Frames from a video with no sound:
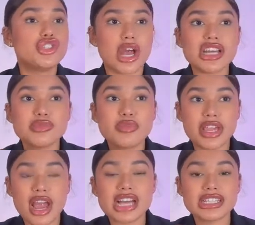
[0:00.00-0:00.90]
just
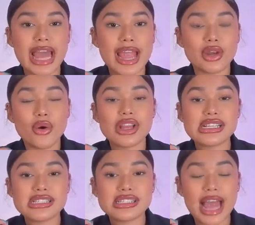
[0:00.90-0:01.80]
because I know
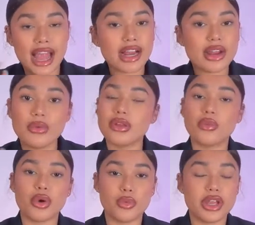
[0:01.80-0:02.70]
exactly
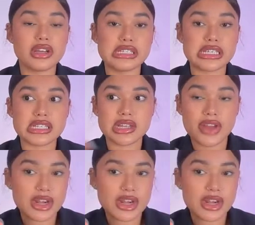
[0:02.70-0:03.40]
what we consist of.